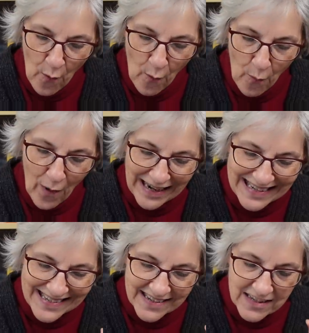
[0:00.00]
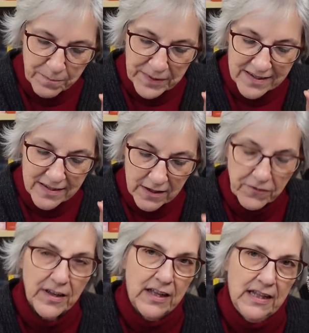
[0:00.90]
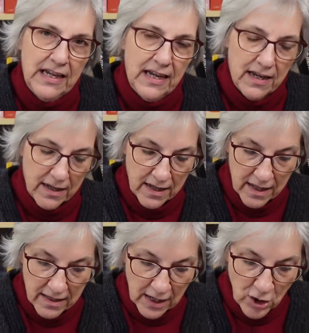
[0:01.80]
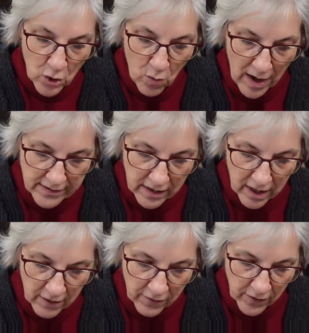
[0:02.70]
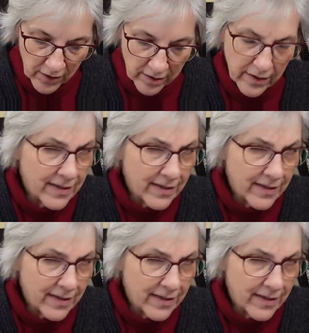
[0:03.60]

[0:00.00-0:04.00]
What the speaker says: what is it specifically that you want to convert?